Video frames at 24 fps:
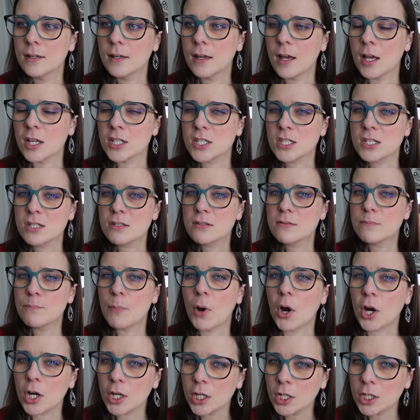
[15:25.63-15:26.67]
a
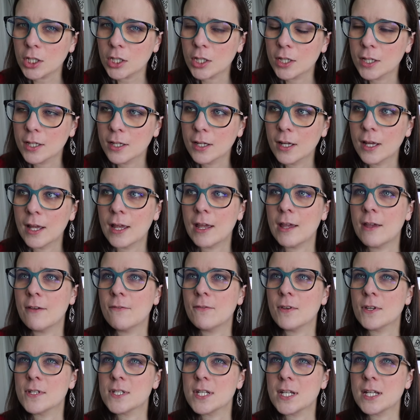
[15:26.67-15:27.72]
spark.
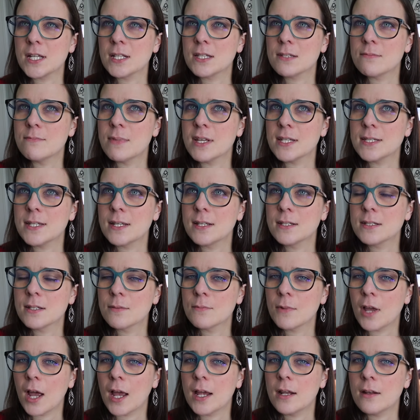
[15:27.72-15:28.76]
Feels like it's missing
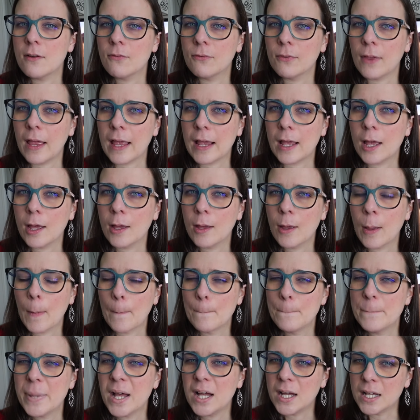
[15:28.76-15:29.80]
some kind of like
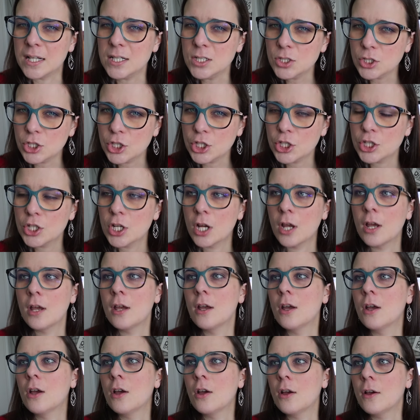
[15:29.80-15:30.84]
punch
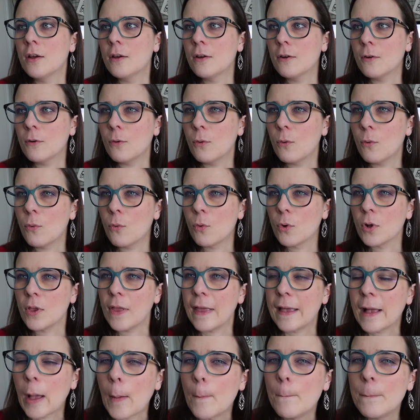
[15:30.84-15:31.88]
or
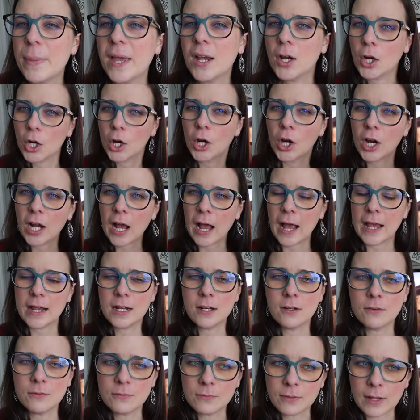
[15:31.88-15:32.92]
like a bigger
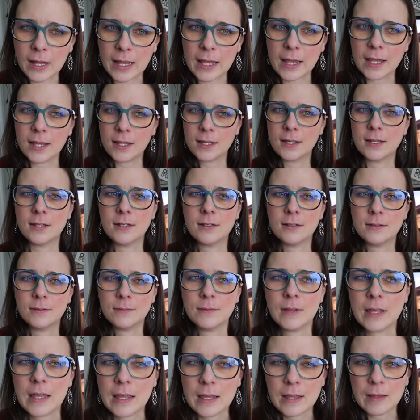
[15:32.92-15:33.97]
kind of like
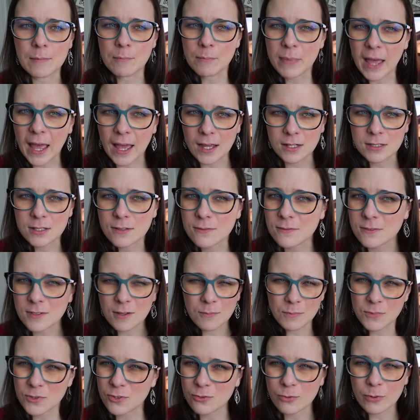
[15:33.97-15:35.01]
impact of
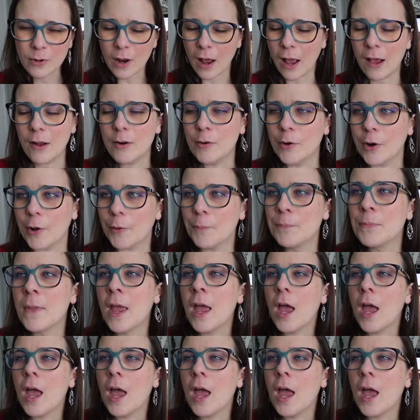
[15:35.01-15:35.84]
some sort. I don't know.